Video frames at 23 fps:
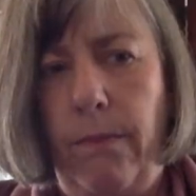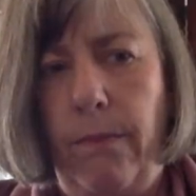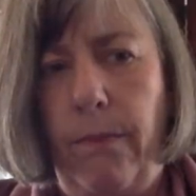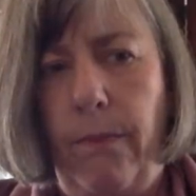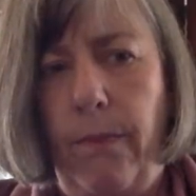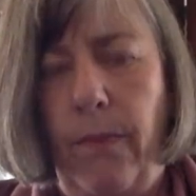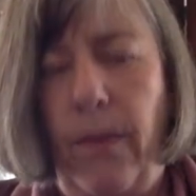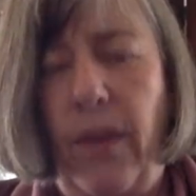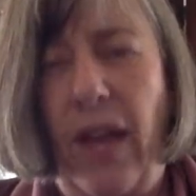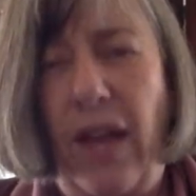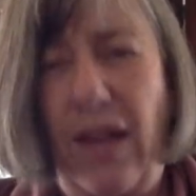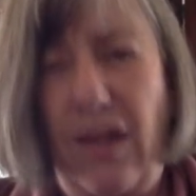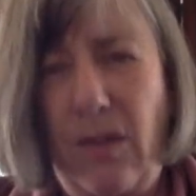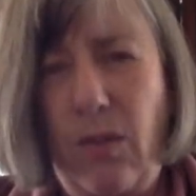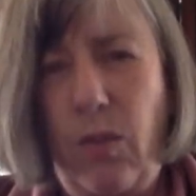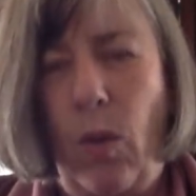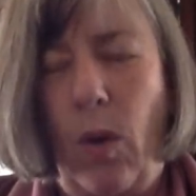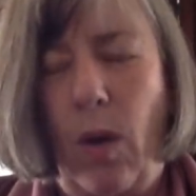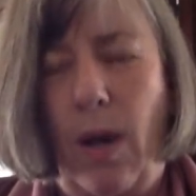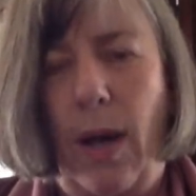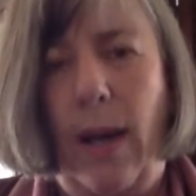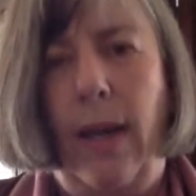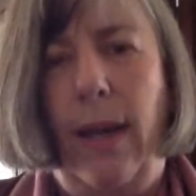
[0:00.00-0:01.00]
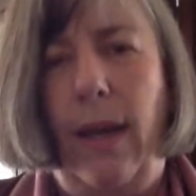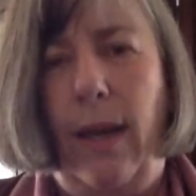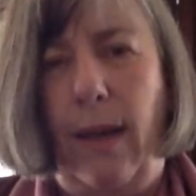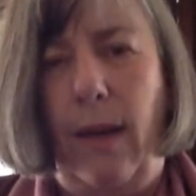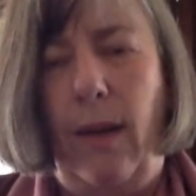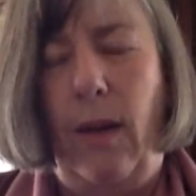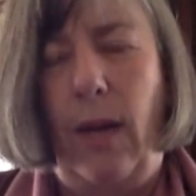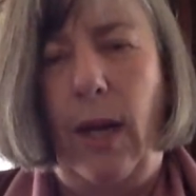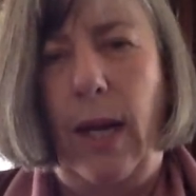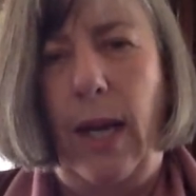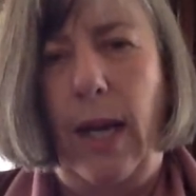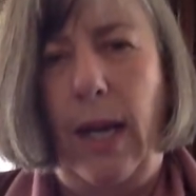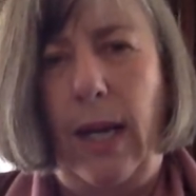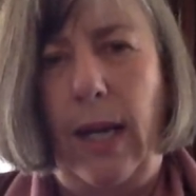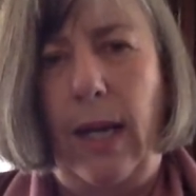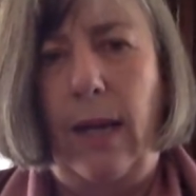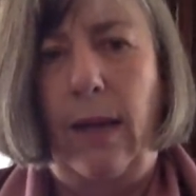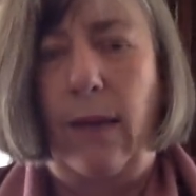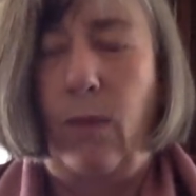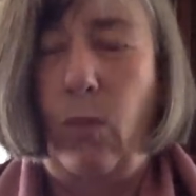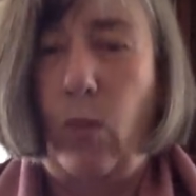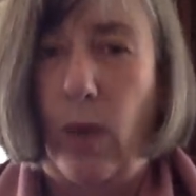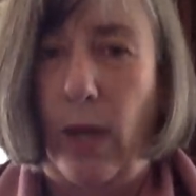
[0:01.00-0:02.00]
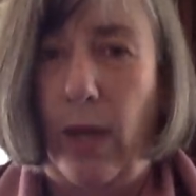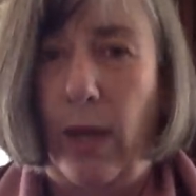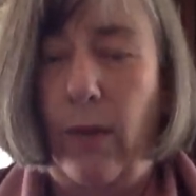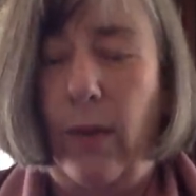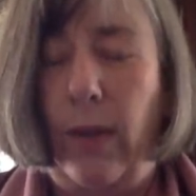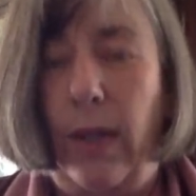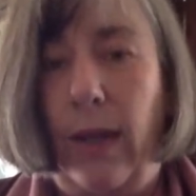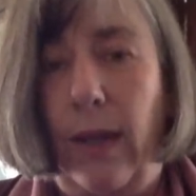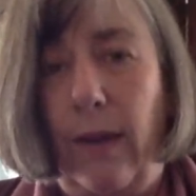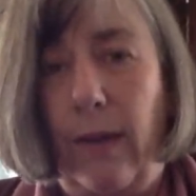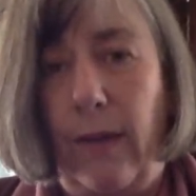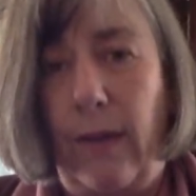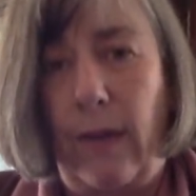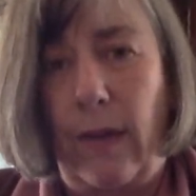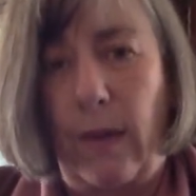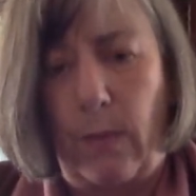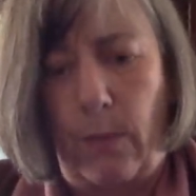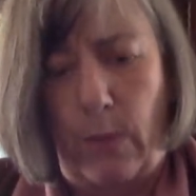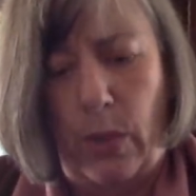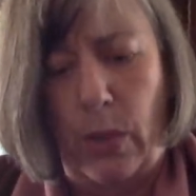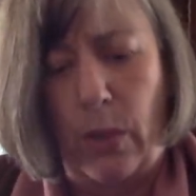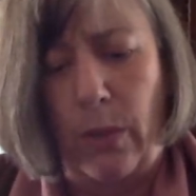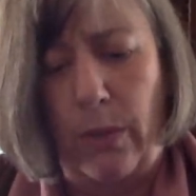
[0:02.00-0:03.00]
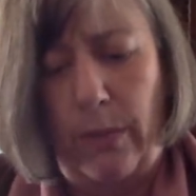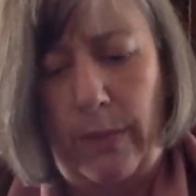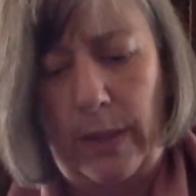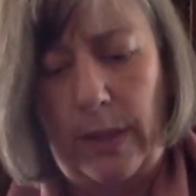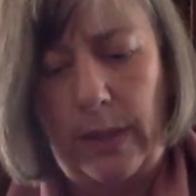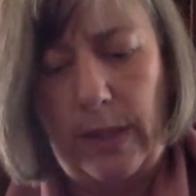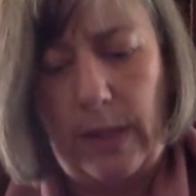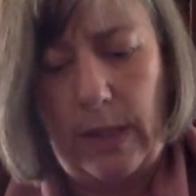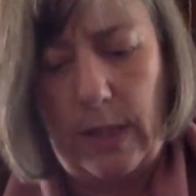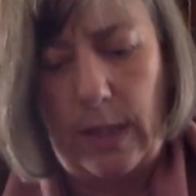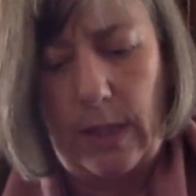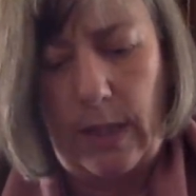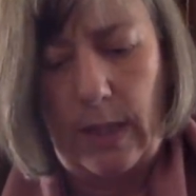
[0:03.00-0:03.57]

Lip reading: That's why he is where he is at the moment.